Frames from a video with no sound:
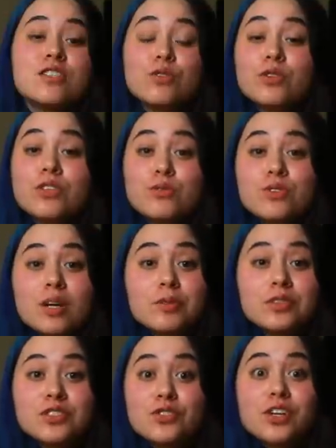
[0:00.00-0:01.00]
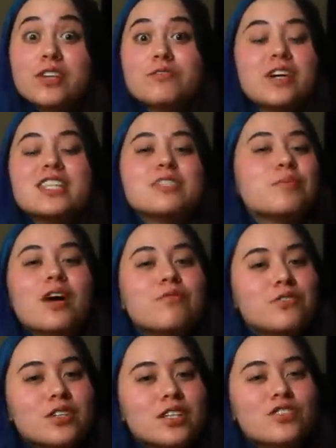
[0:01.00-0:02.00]
scrolling through Tumblr to try to find some
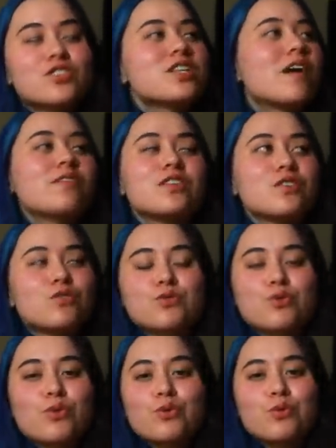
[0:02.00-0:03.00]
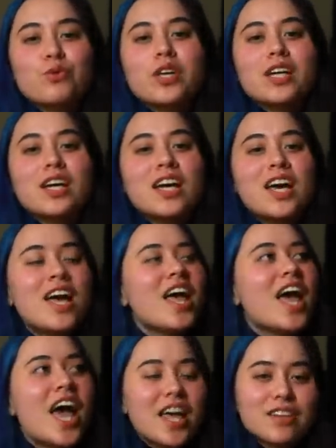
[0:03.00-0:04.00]
comfort and just having to scroll through like
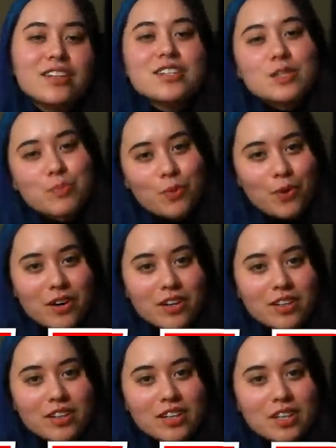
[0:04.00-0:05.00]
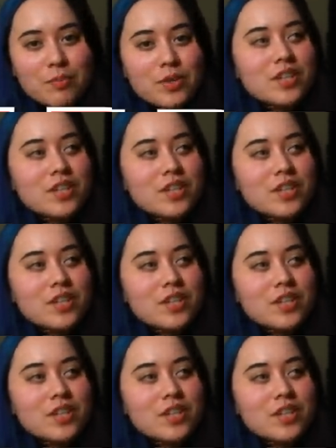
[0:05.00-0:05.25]
endless prawns.